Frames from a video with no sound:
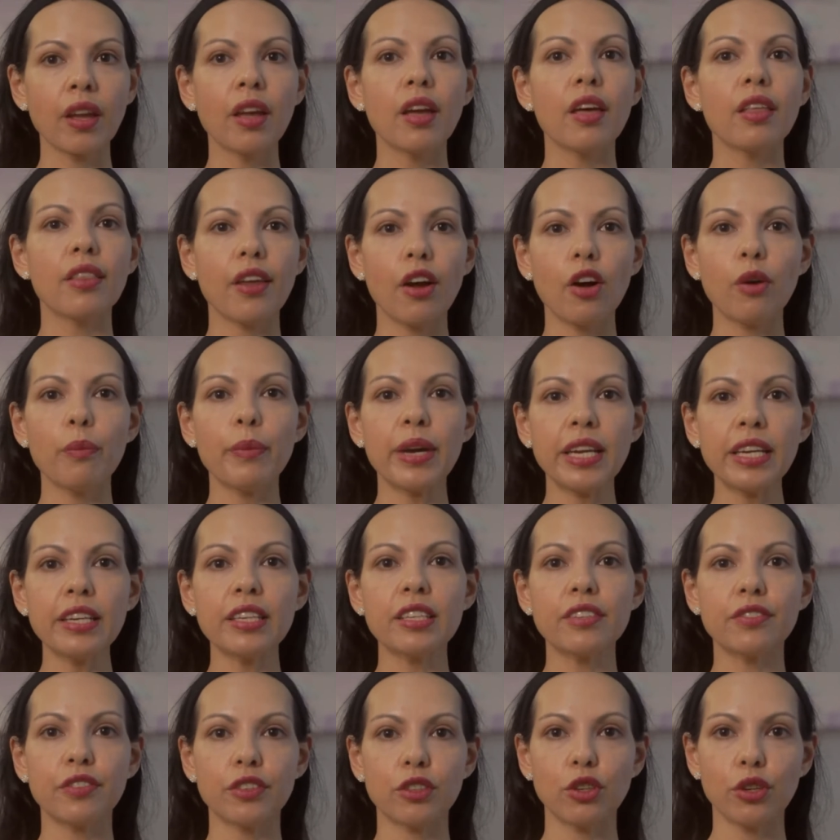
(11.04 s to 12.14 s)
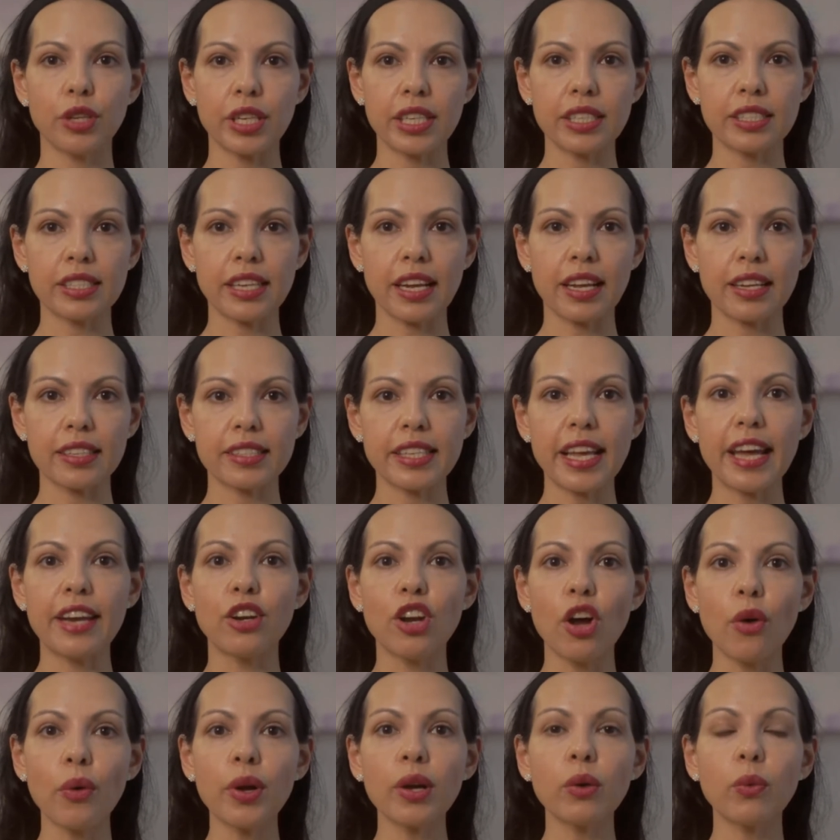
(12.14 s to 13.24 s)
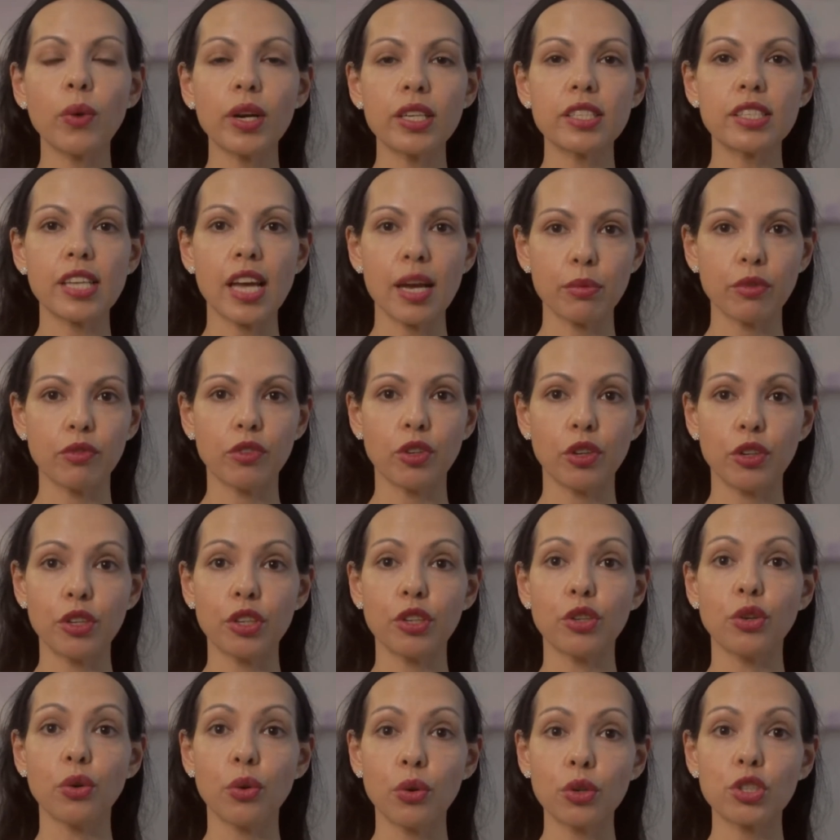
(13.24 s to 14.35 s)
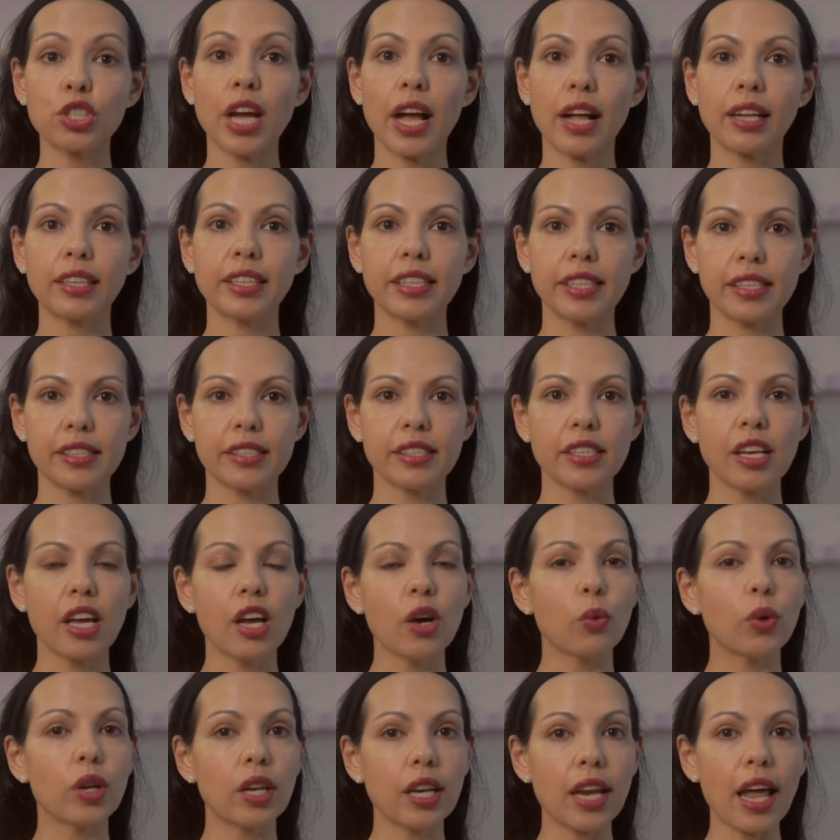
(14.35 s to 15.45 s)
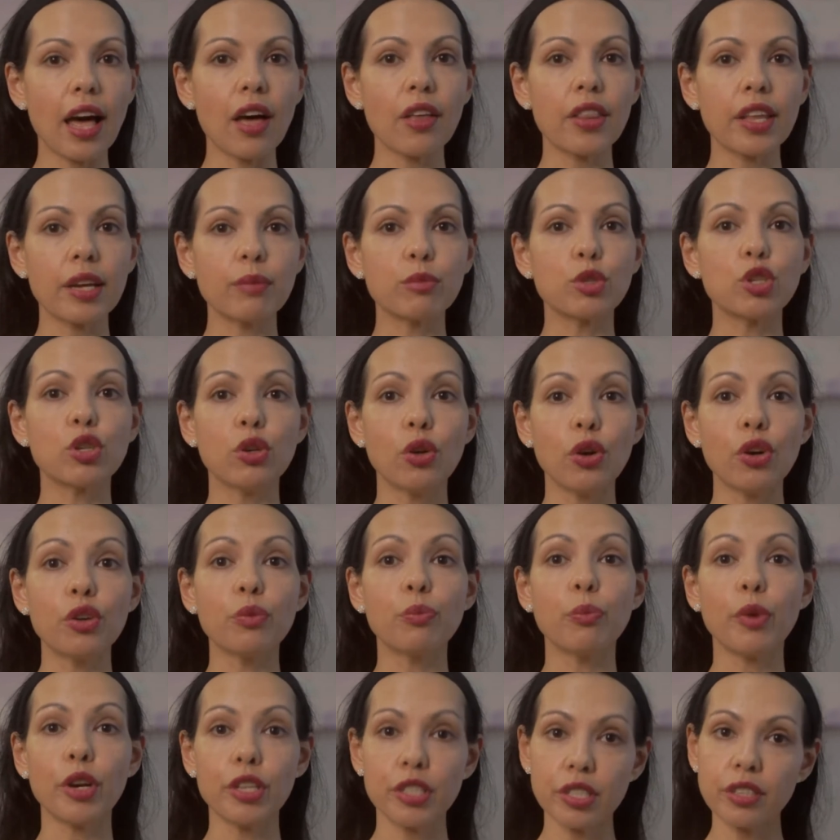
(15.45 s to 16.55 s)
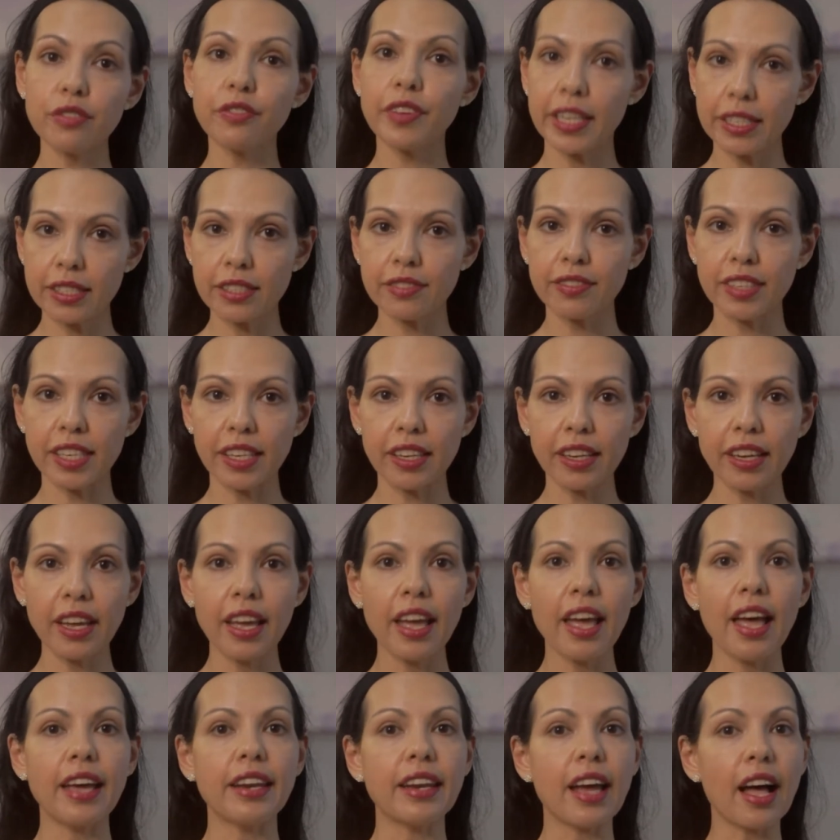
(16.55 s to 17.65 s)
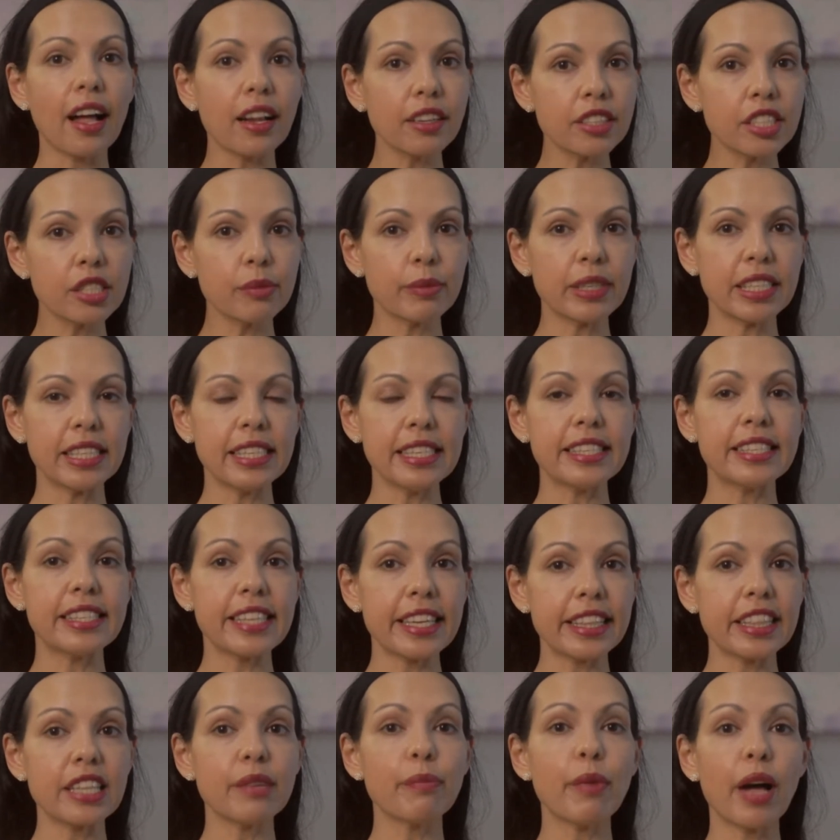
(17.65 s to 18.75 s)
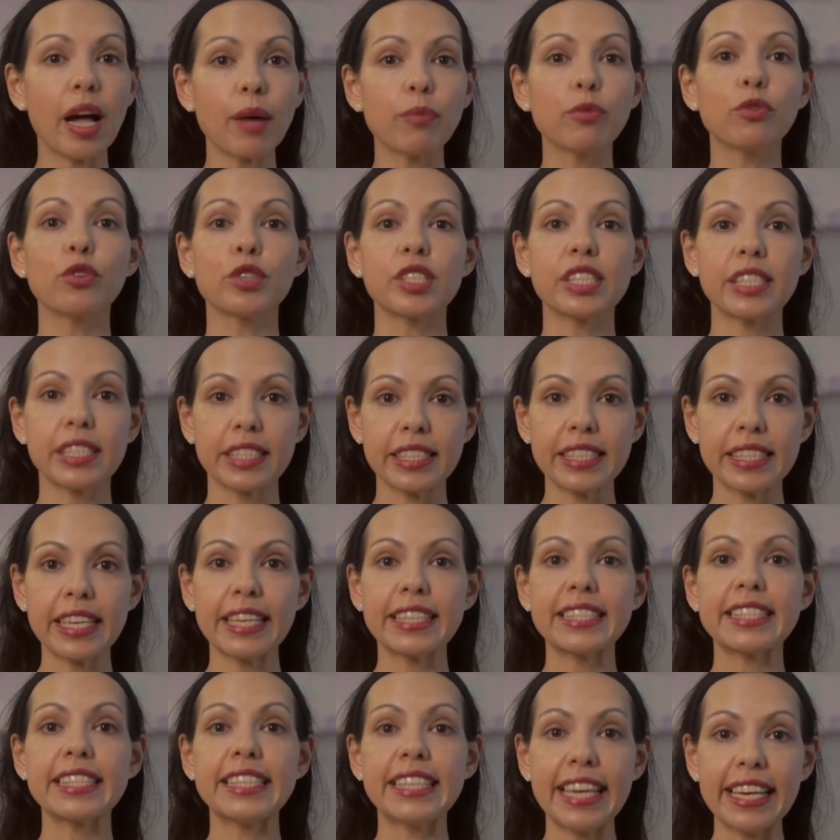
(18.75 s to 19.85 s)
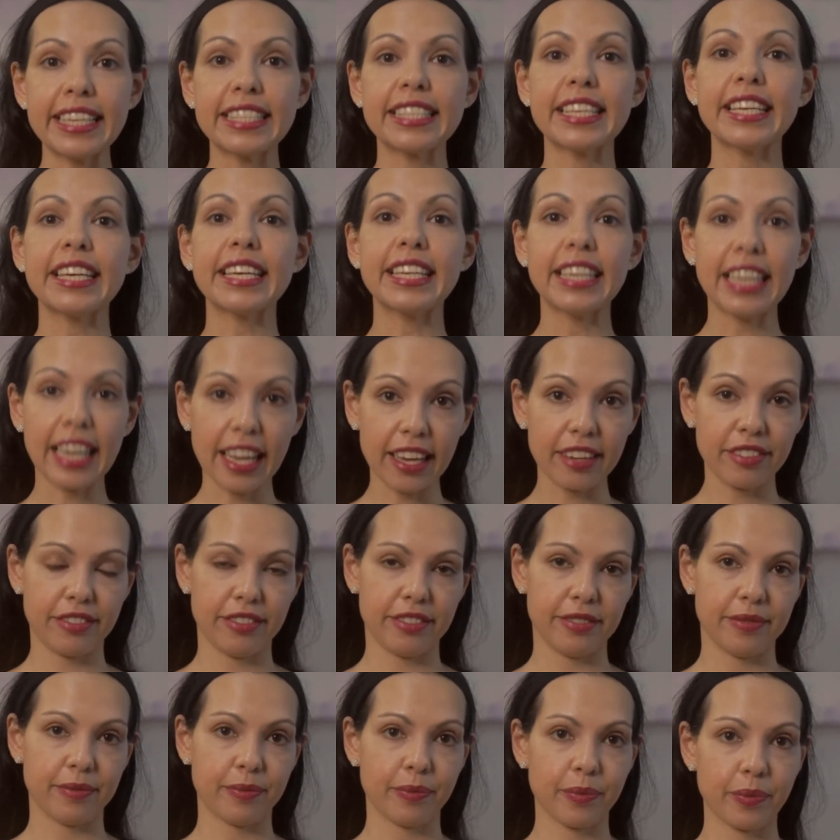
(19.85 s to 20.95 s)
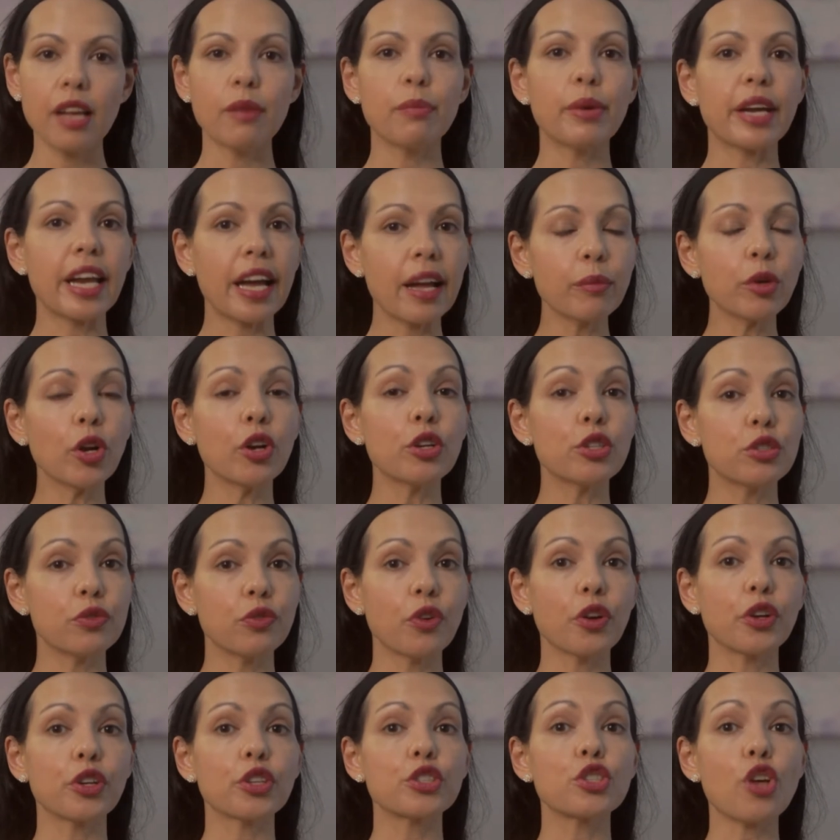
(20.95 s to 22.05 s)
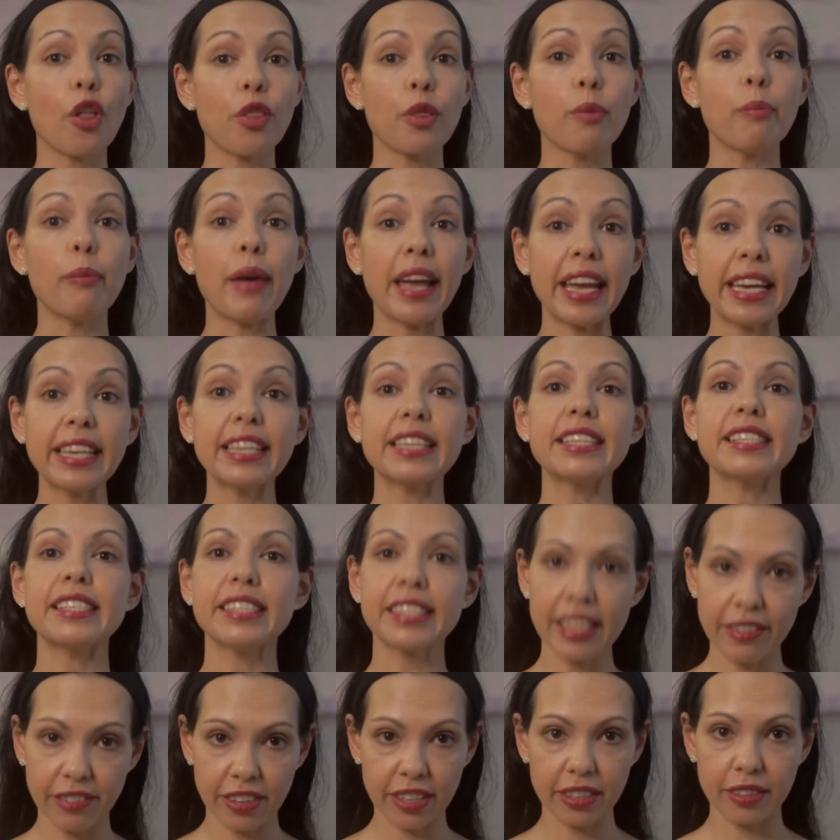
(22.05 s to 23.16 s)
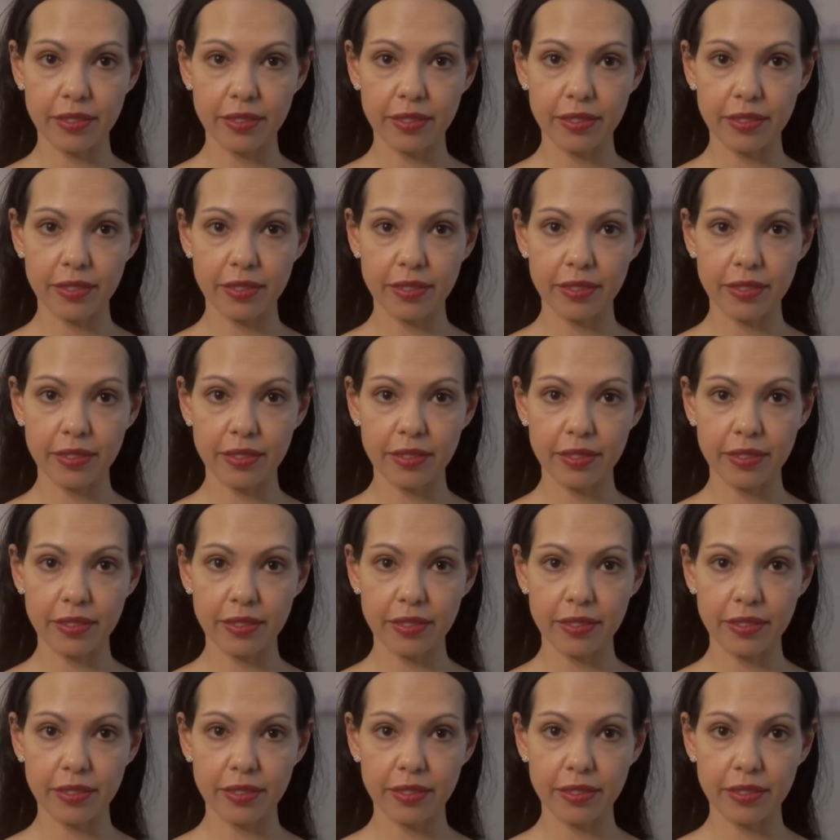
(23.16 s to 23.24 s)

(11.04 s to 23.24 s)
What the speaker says: There are many different learning styles, and knowing what type of learner your child is will allow them to learn most effectively and ultimately set them up for success later in life. But I'm going to focus on the main 7.